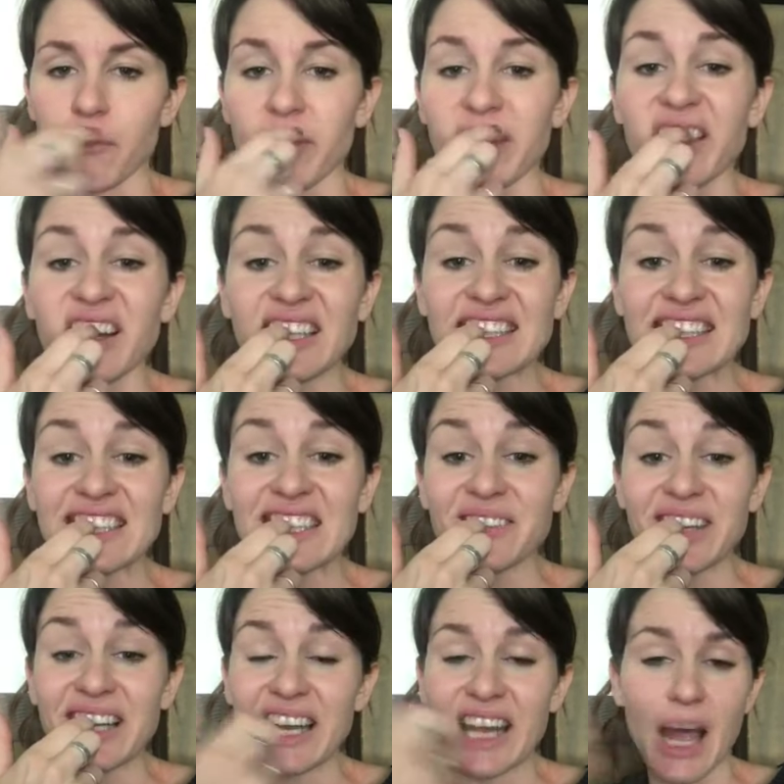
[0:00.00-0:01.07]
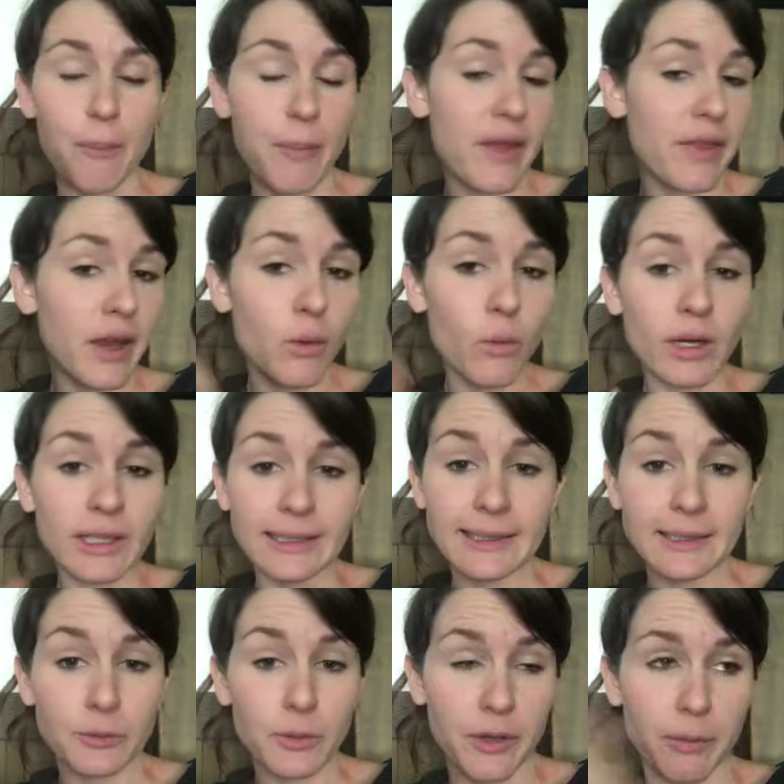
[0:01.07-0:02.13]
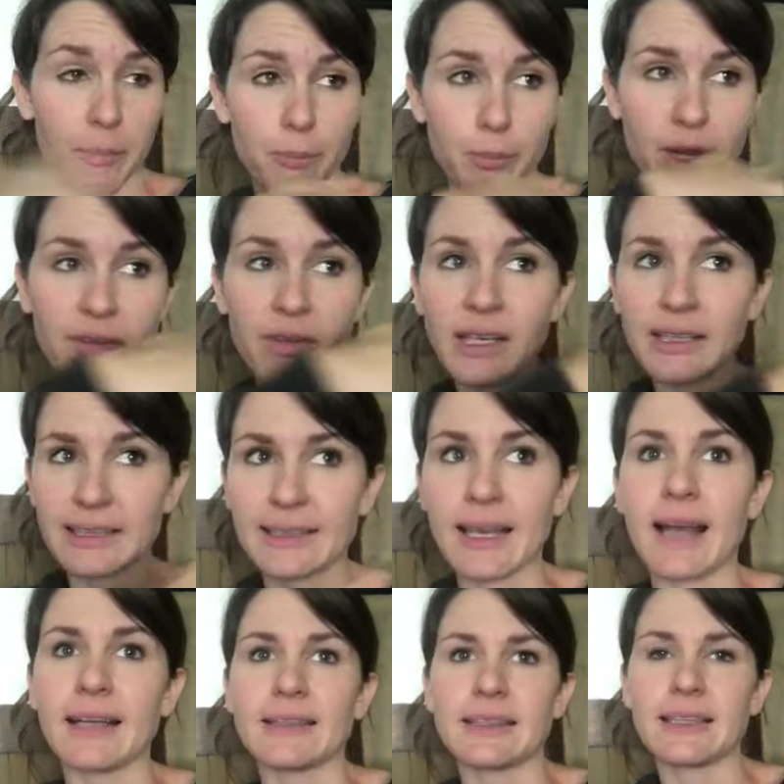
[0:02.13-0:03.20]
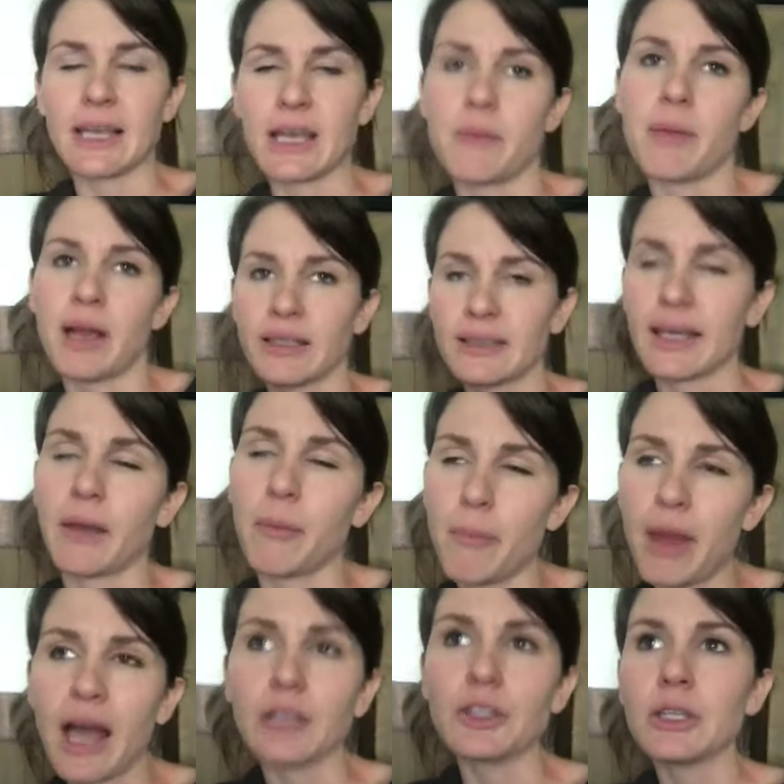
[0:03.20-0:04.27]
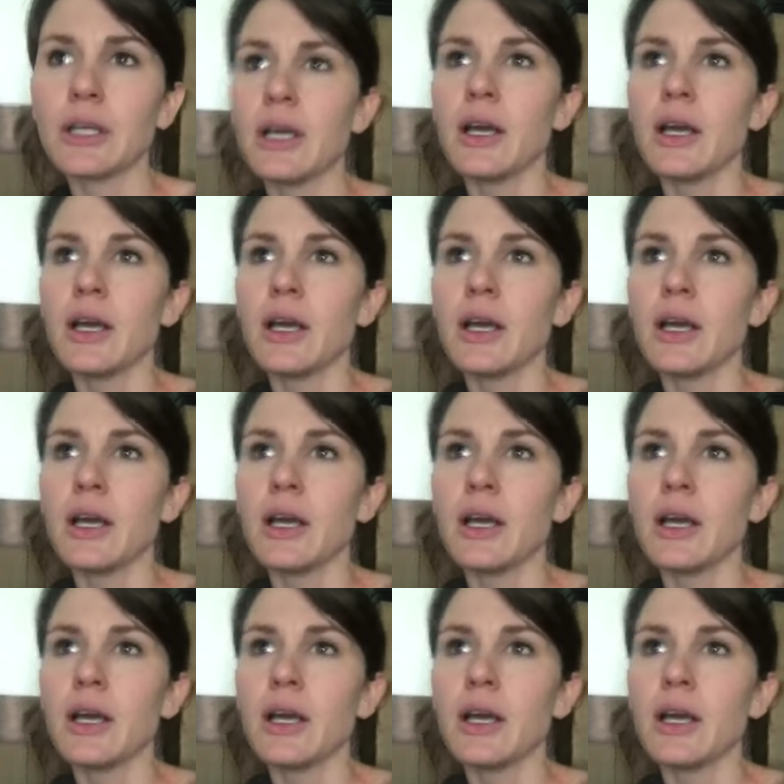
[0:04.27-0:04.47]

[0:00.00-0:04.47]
But there is a little bit of gap, and there was with previous sets in my second batch.